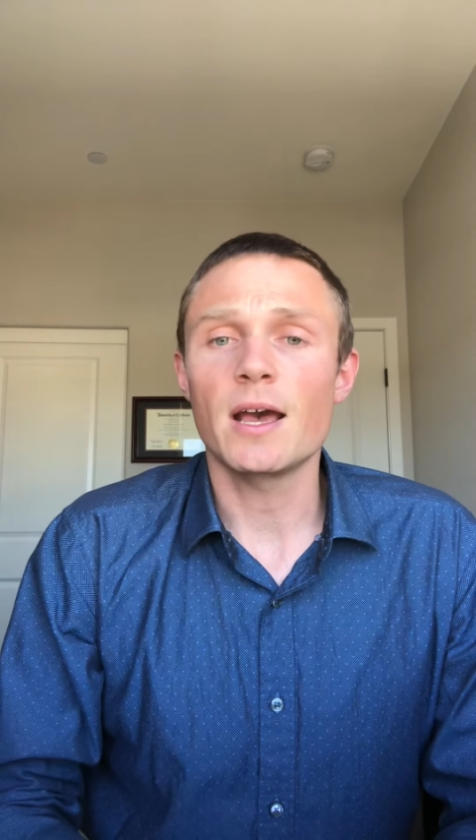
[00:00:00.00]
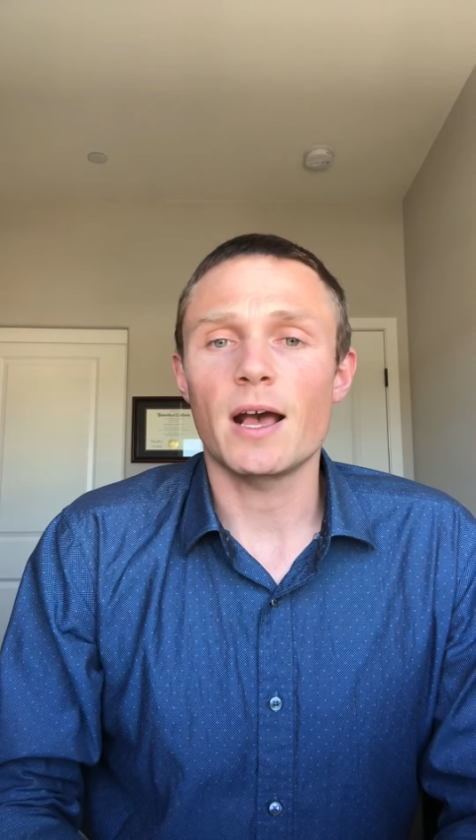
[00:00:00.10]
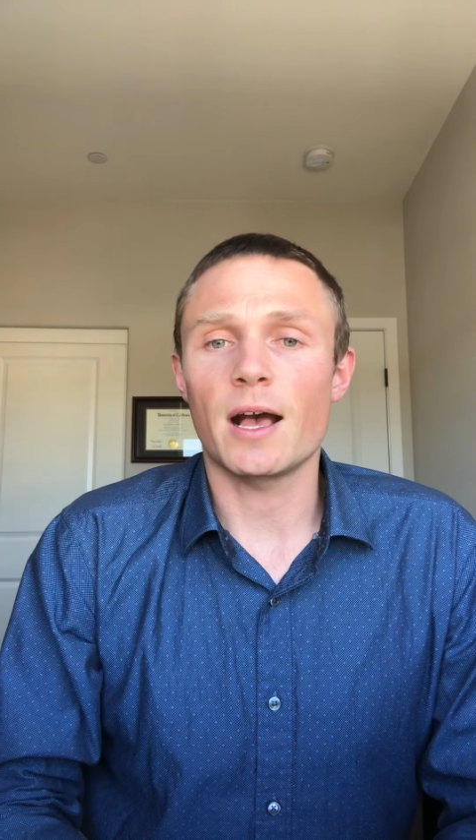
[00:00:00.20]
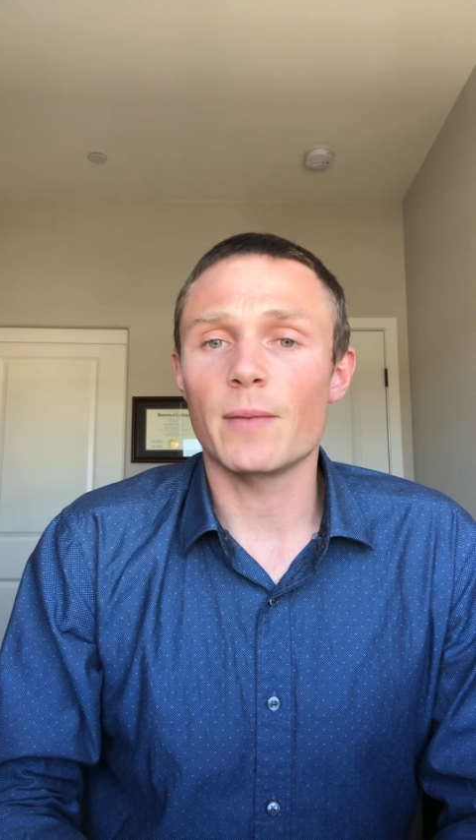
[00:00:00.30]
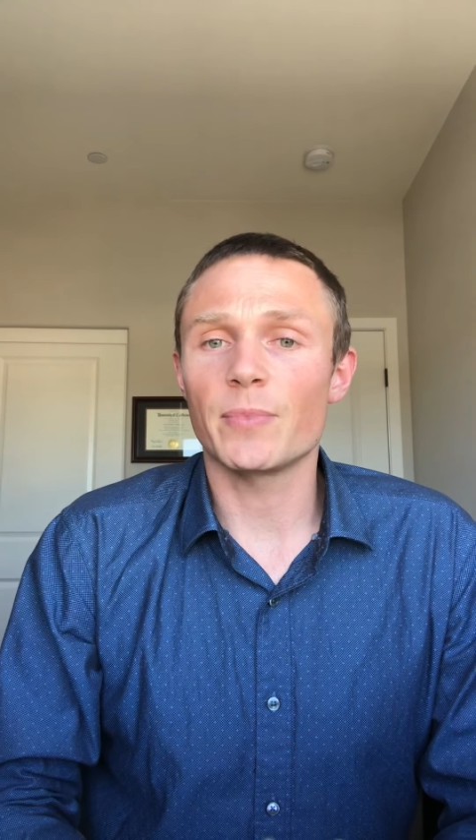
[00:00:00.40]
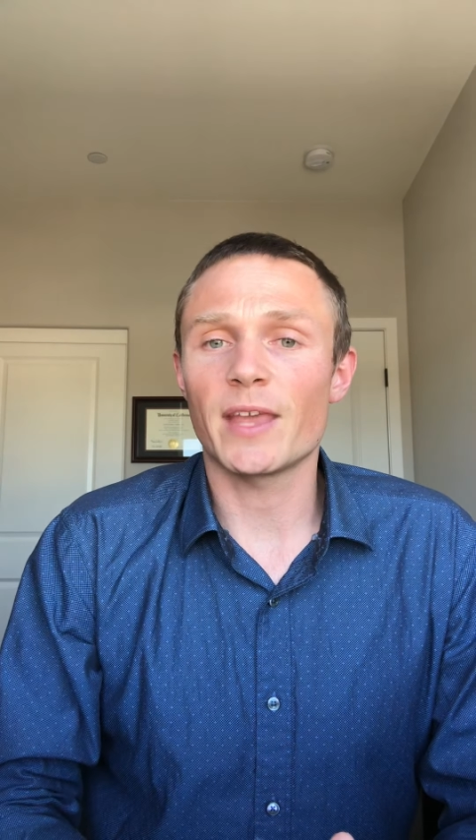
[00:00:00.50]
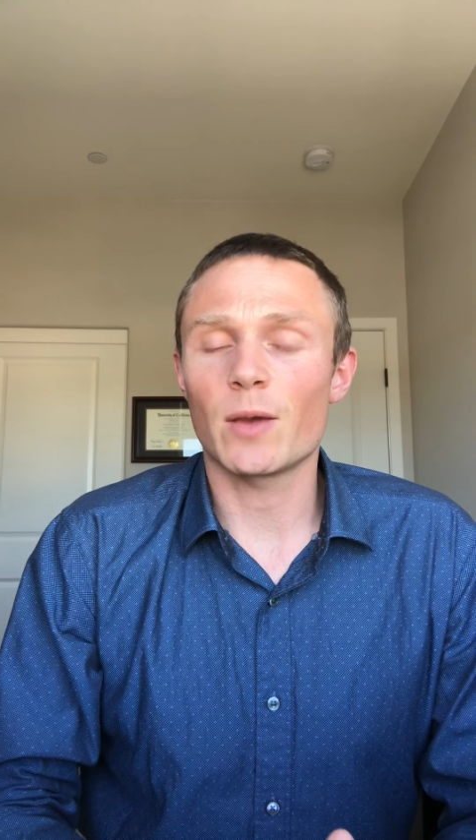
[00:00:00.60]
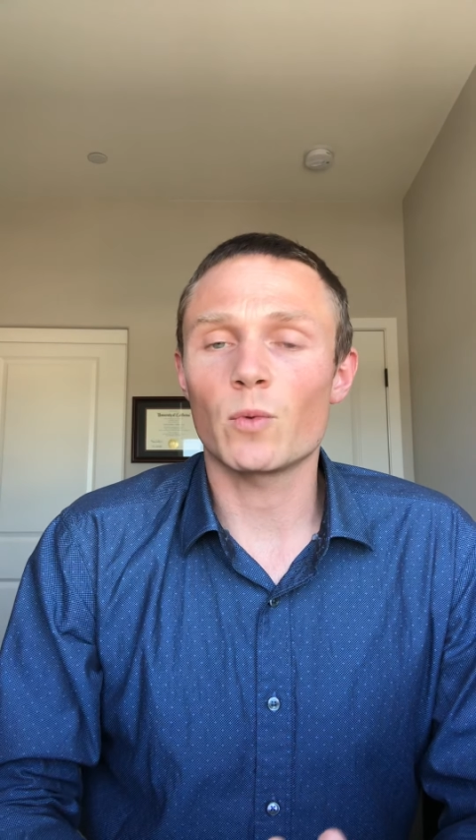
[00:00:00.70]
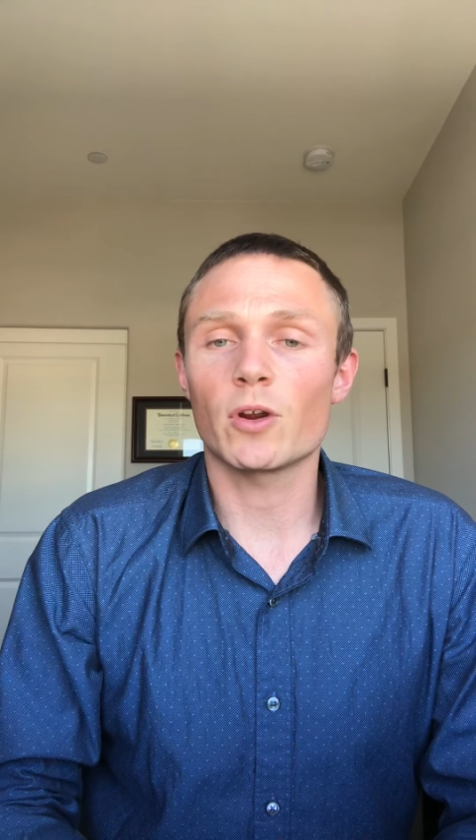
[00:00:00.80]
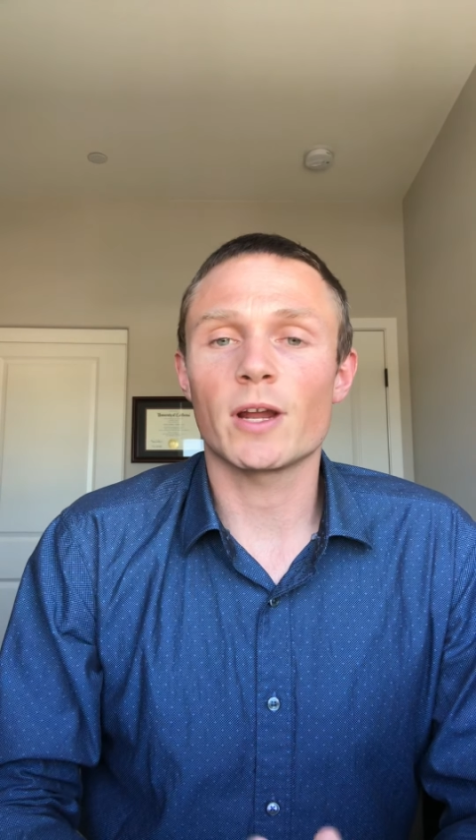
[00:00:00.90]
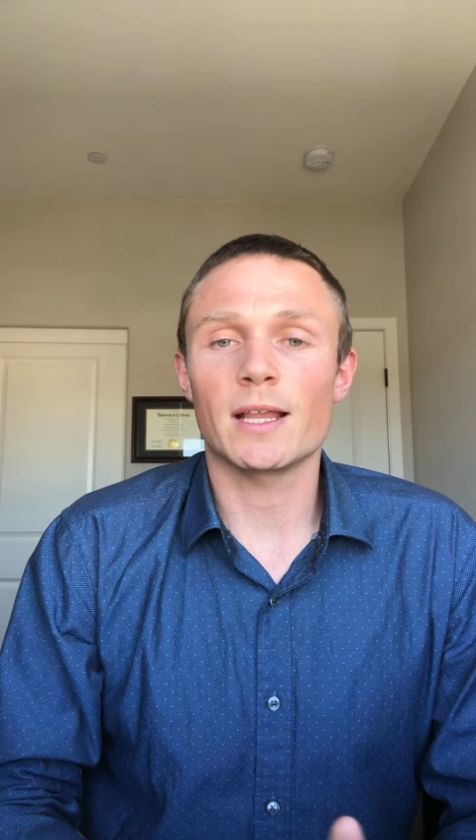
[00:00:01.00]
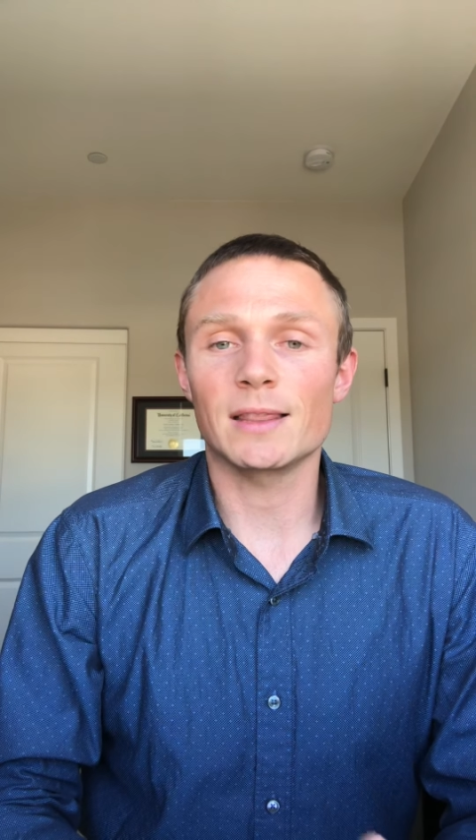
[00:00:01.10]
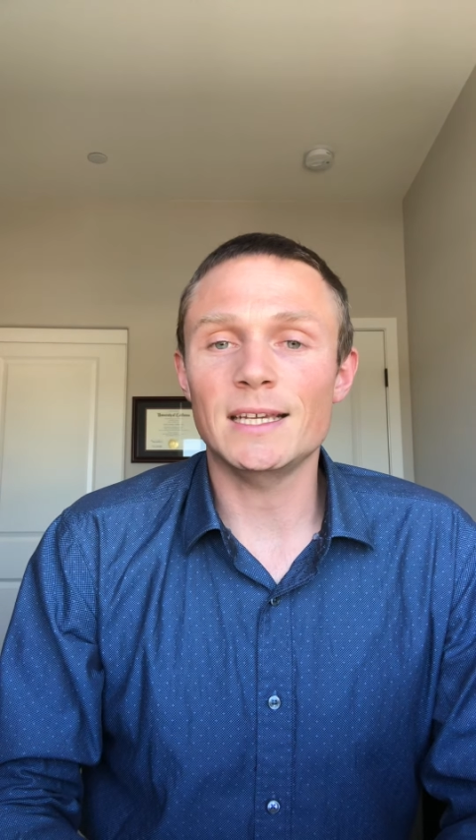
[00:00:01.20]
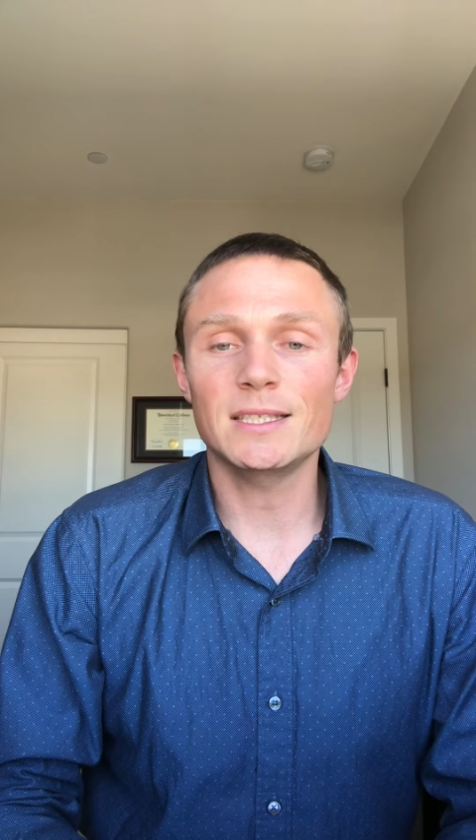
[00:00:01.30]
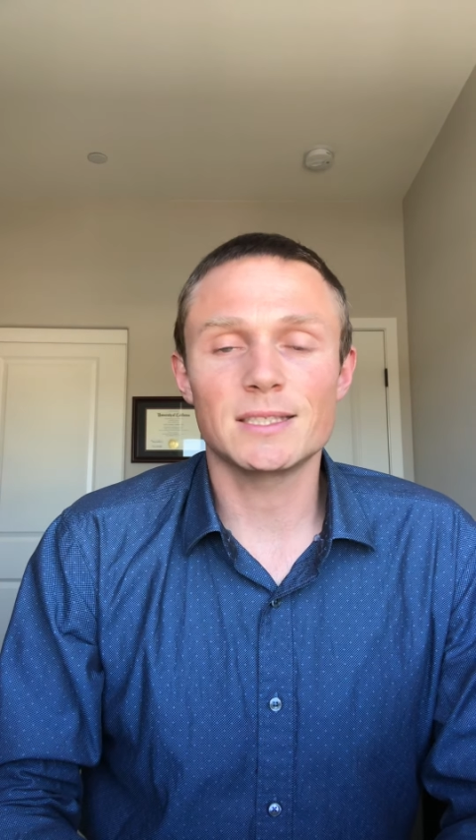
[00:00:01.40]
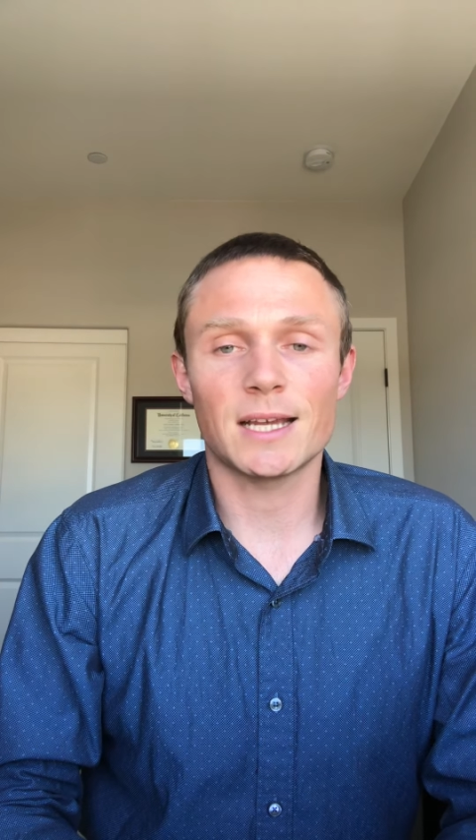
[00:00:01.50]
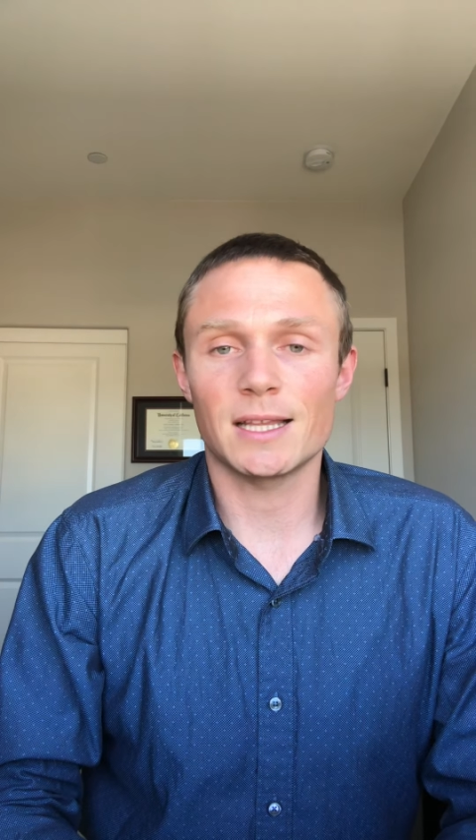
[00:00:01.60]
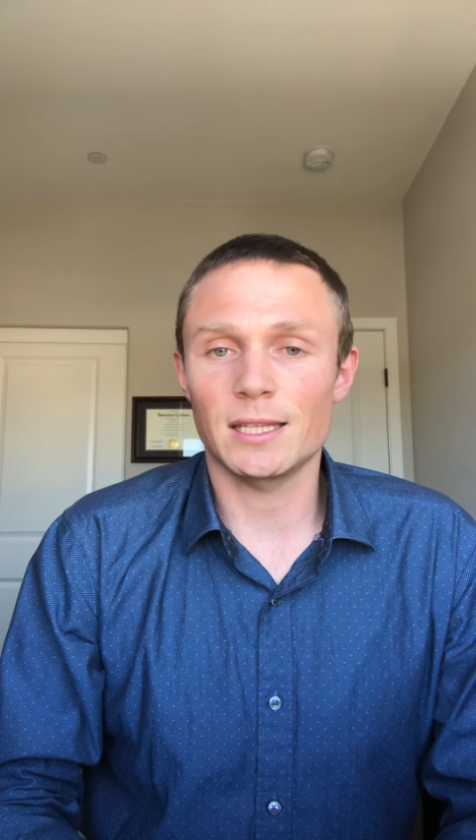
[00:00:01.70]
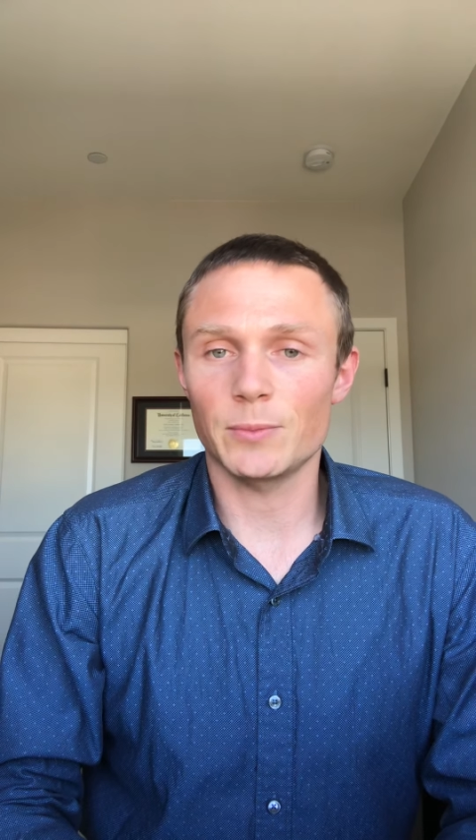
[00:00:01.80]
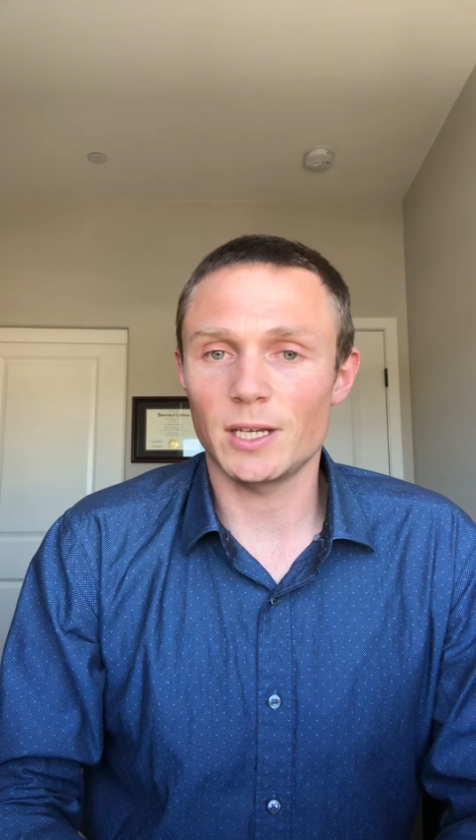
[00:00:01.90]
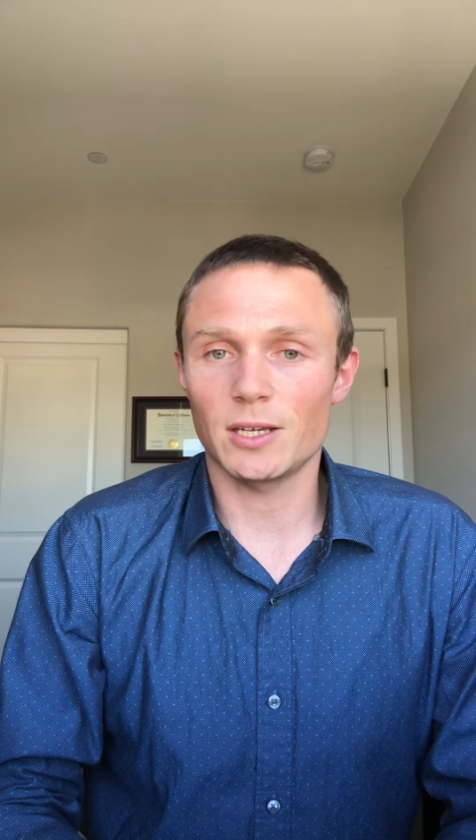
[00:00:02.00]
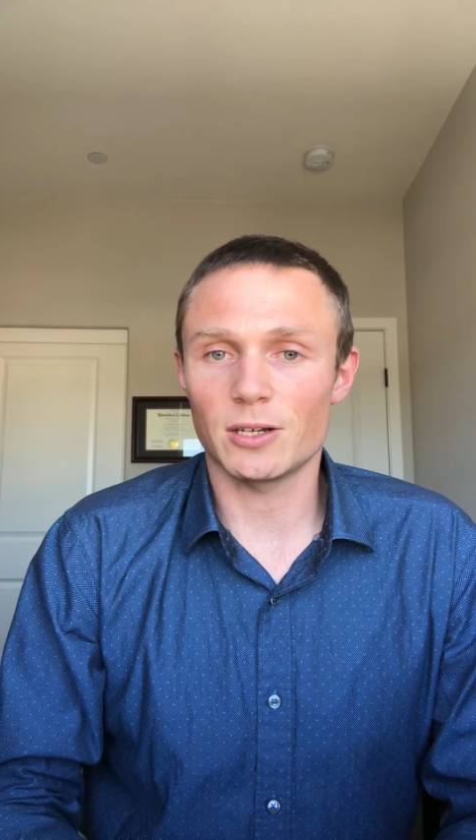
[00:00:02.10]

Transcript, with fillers: um, that we're at least not limiting